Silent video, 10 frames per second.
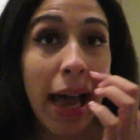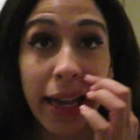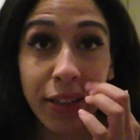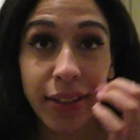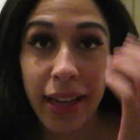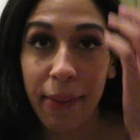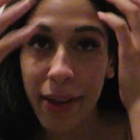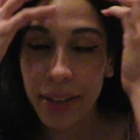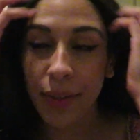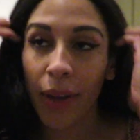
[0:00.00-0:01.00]
I just got
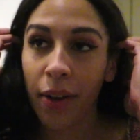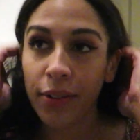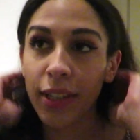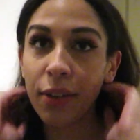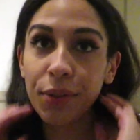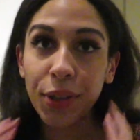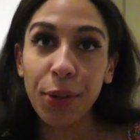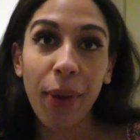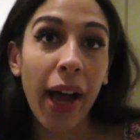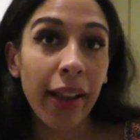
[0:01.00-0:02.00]
back to my hotel
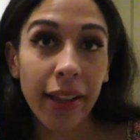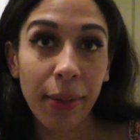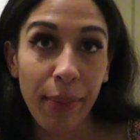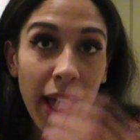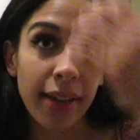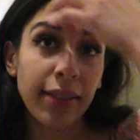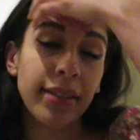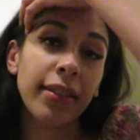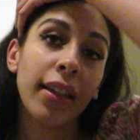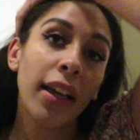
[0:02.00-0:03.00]
room. I look a
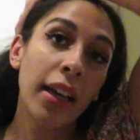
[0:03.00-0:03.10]
mess.